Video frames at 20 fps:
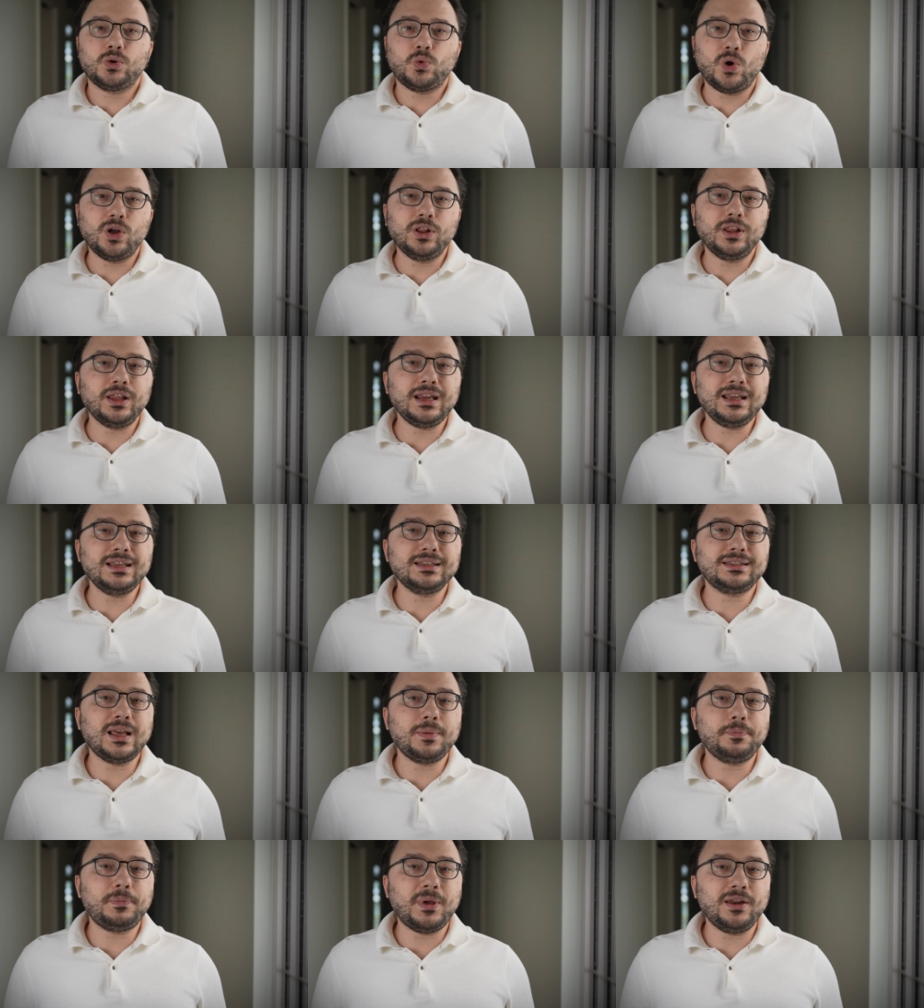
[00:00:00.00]
Qualities
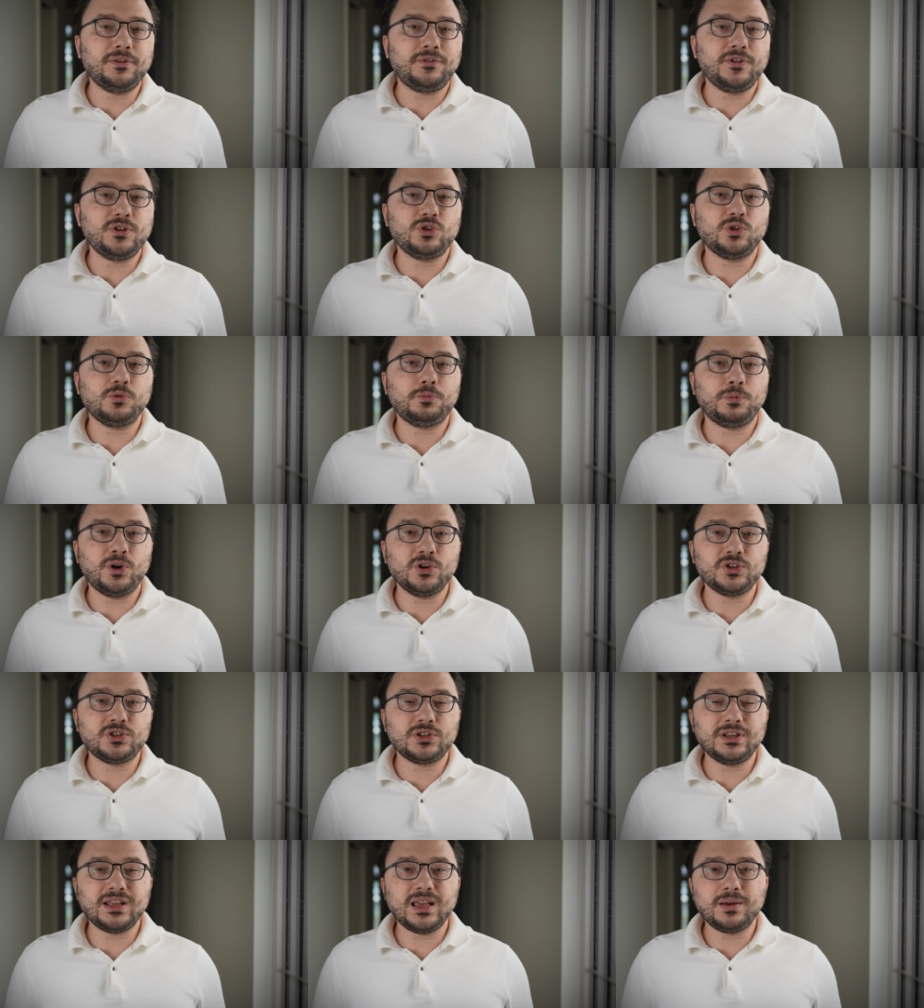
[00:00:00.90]
that benefit you
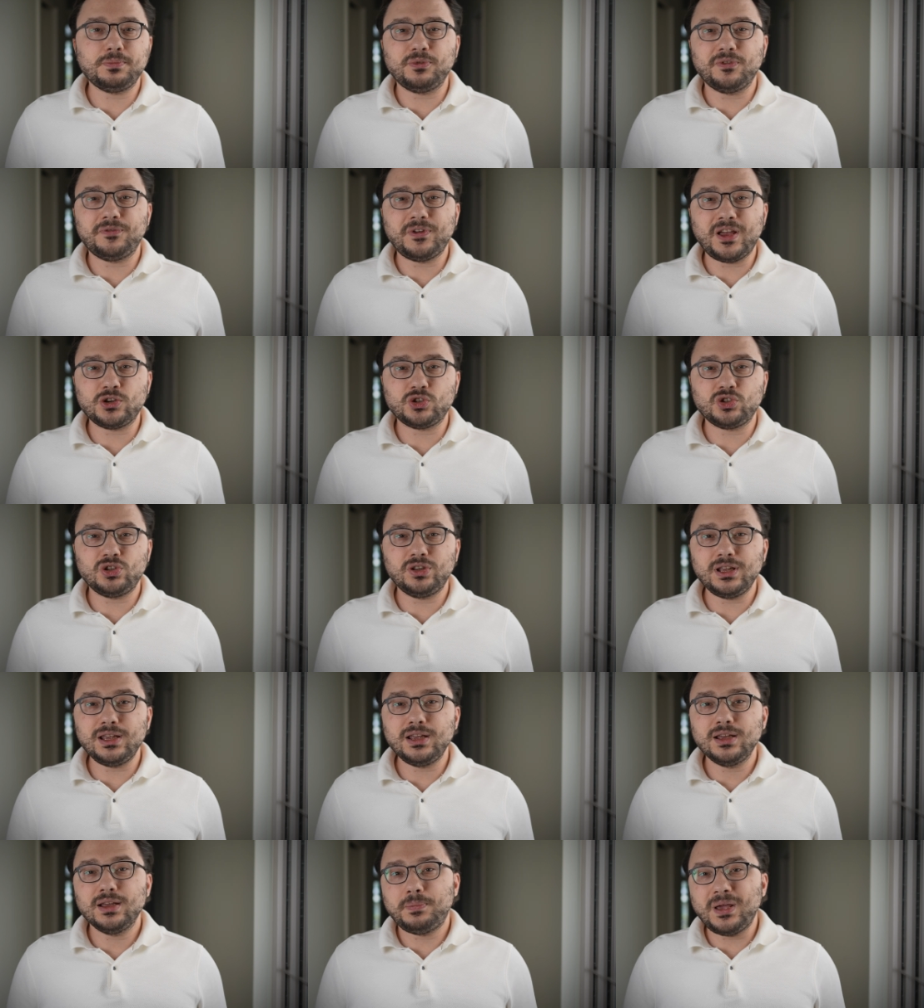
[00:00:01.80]
personally and
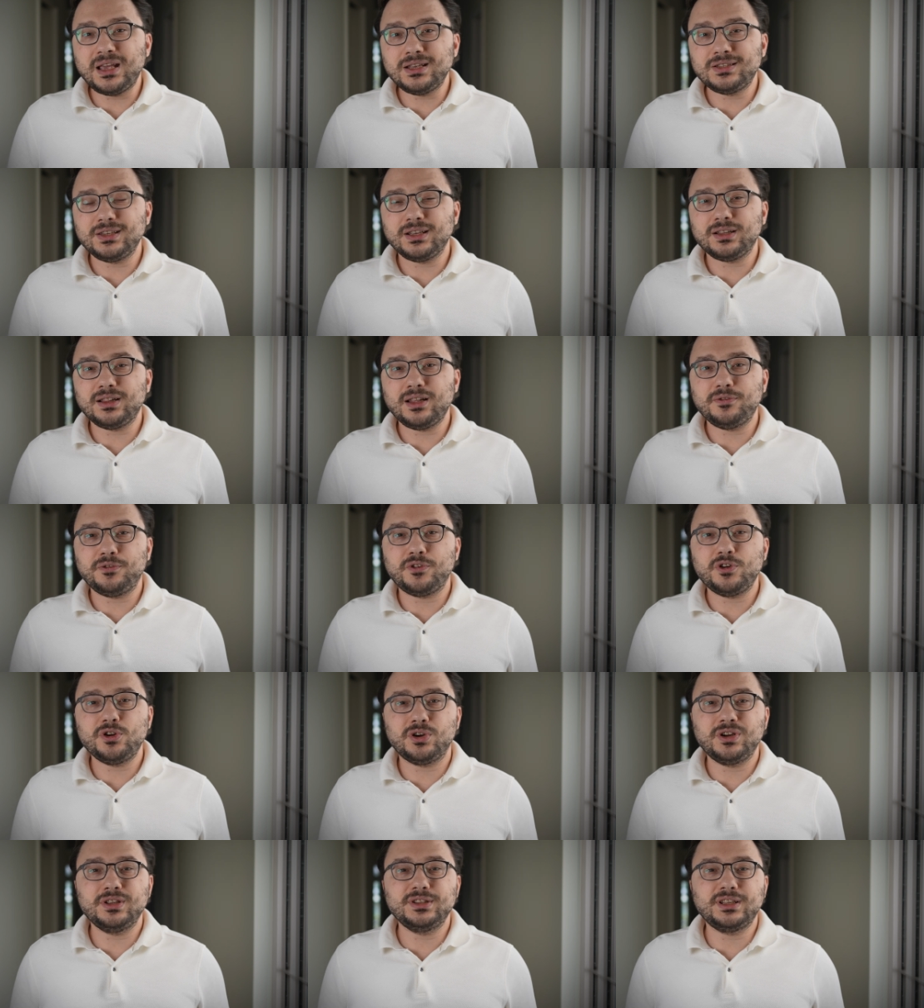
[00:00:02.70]
professionally, basically for
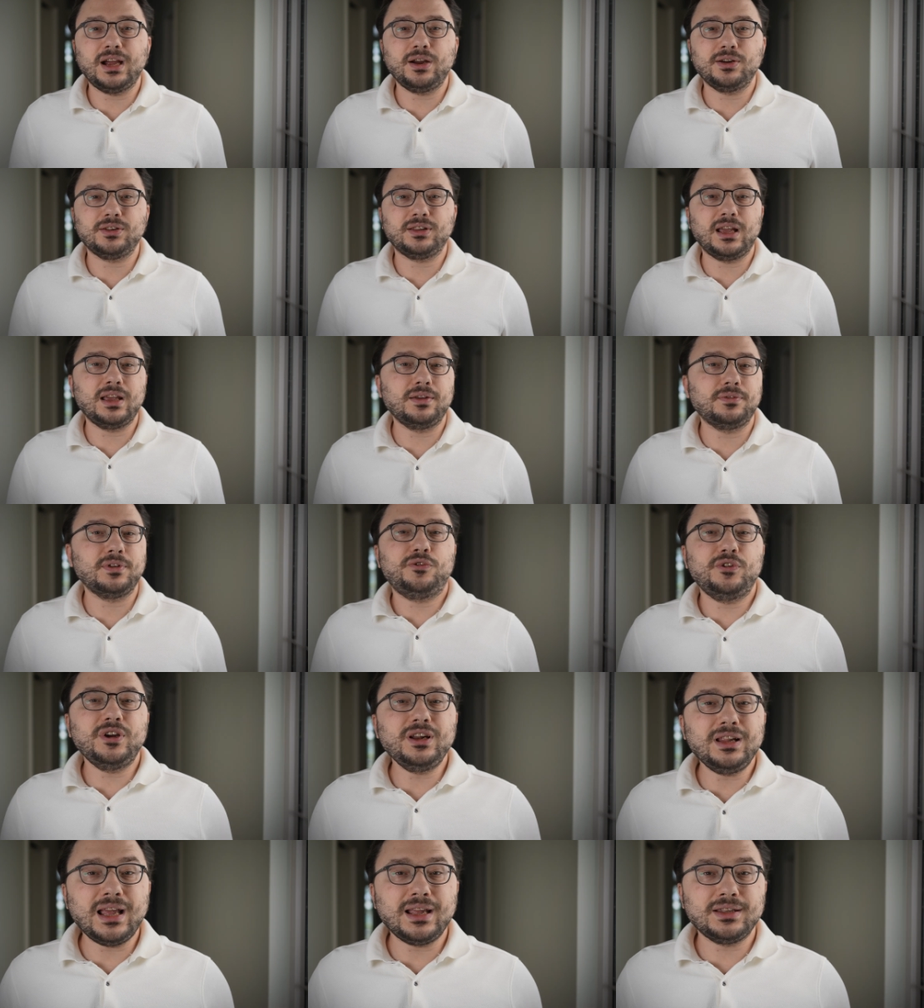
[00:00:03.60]
your entire life.
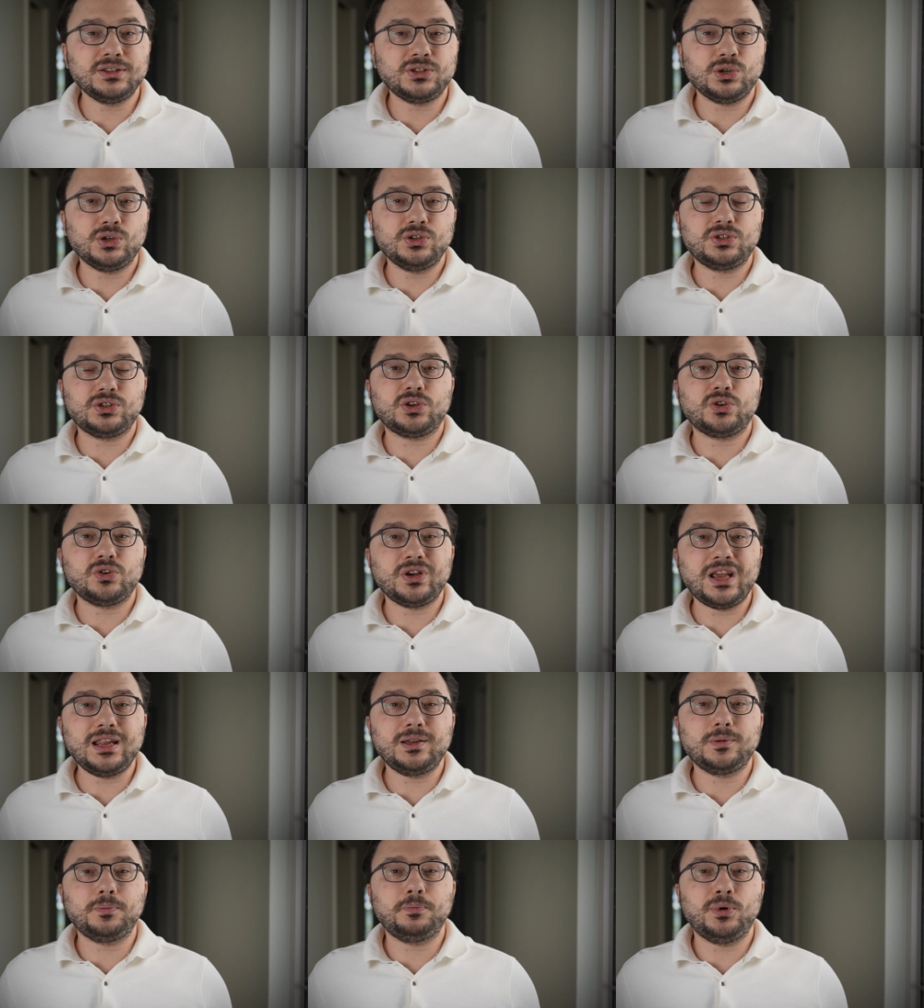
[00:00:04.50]
Freelancers
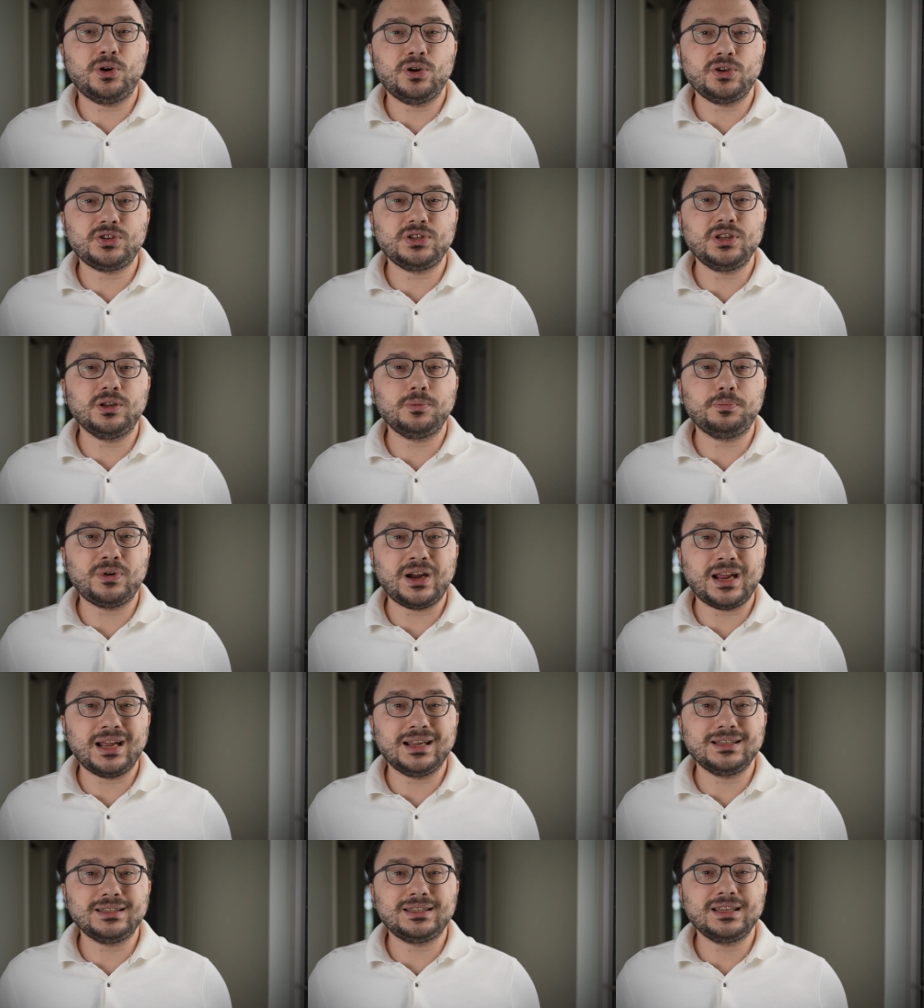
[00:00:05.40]
create personal
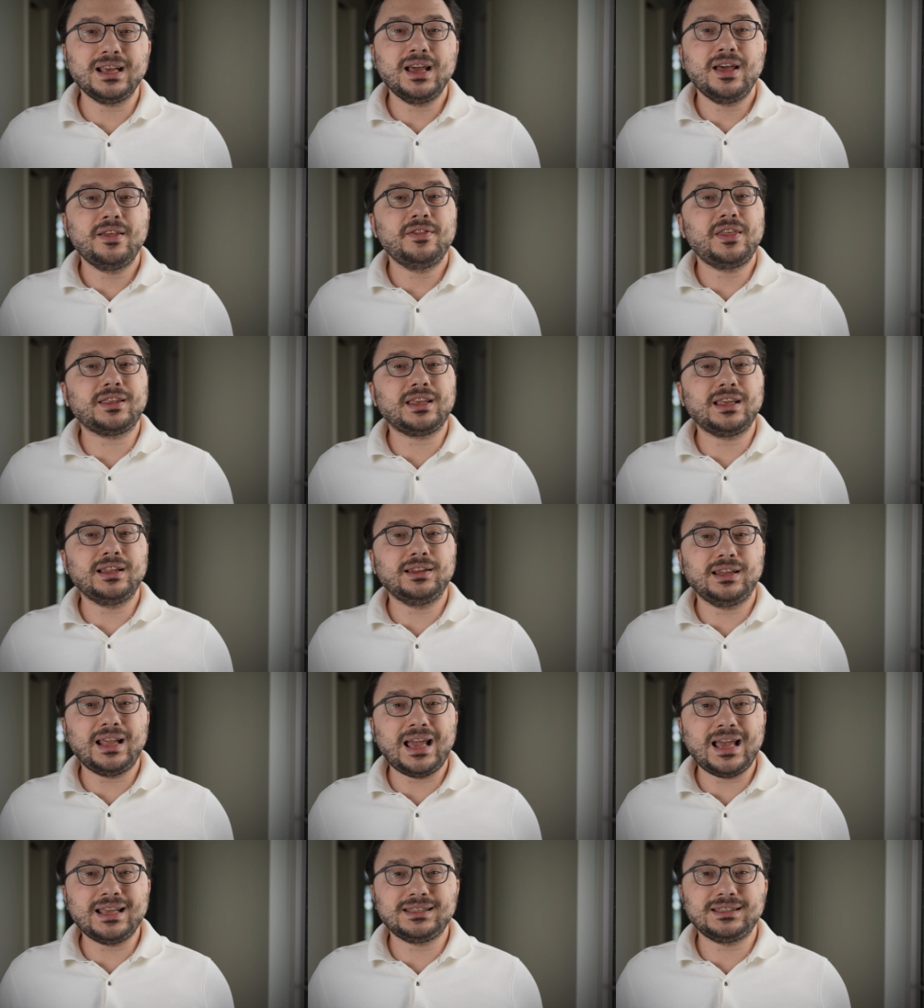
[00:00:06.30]
brands that can
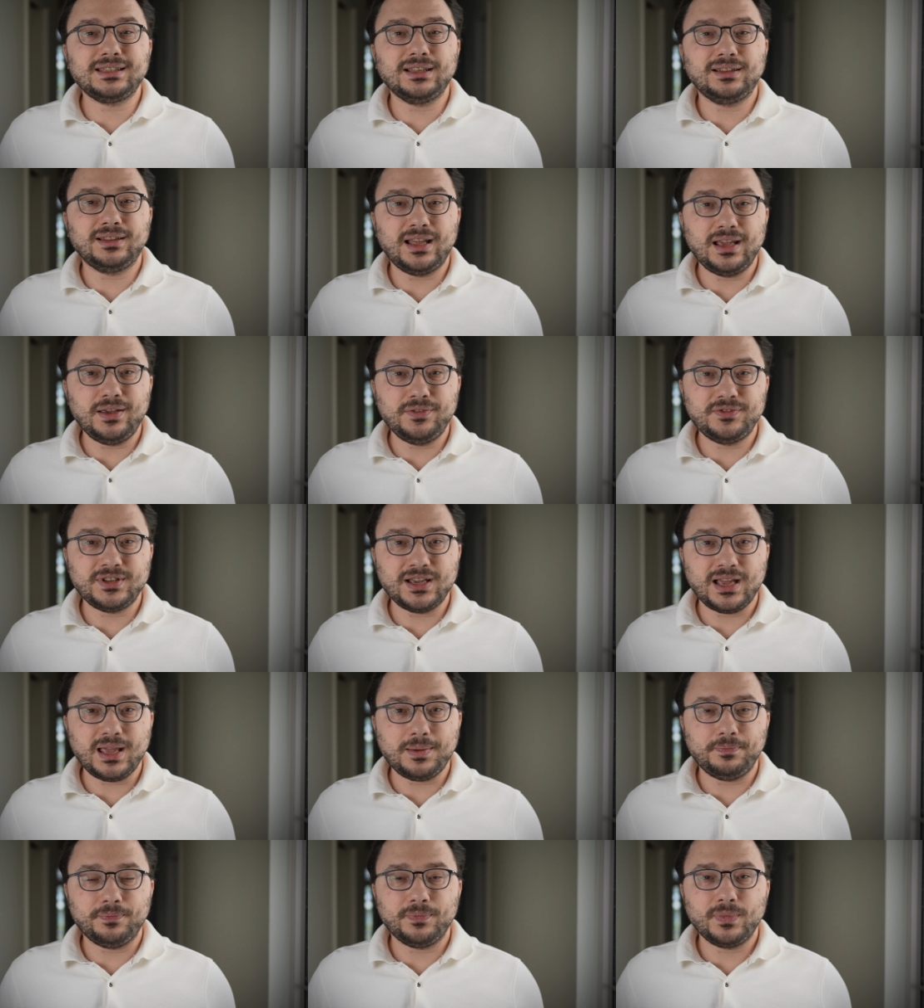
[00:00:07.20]
last a
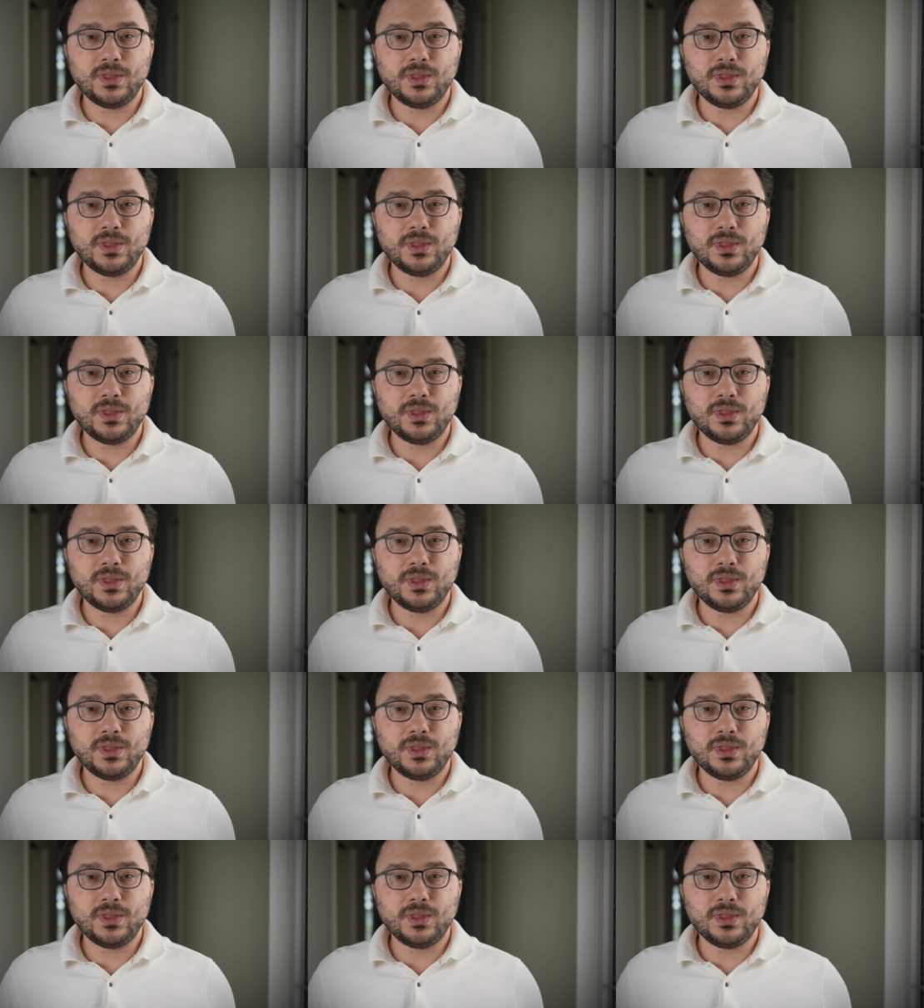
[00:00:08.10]
lifetime